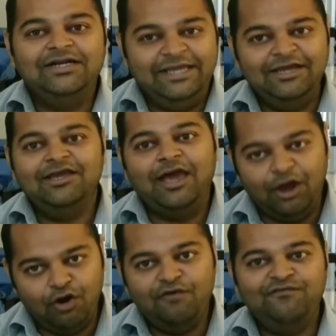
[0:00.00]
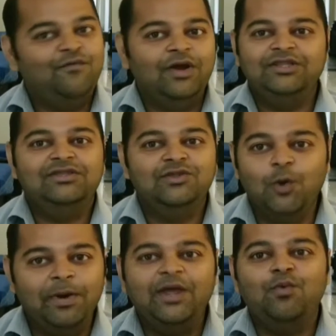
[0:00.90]
taken care of.
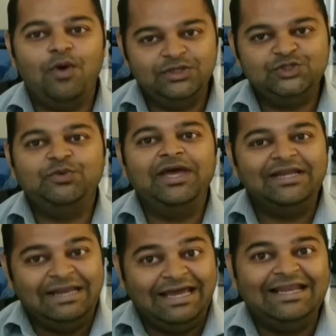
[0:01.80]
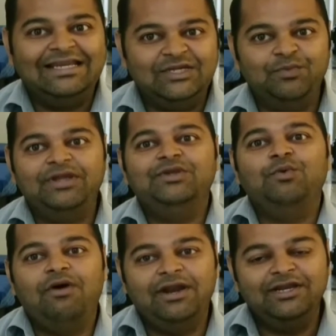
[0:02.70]
Nobody wants to get neglected when
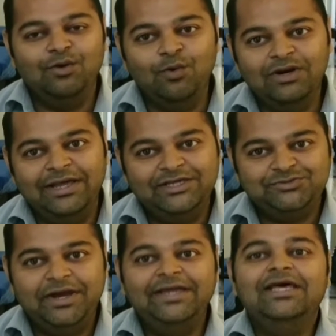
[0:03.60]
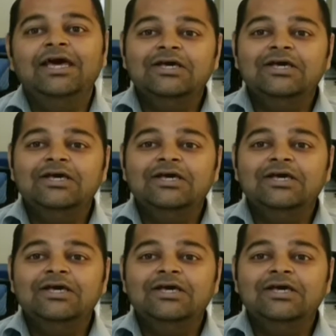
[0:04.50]
you are in old age, right?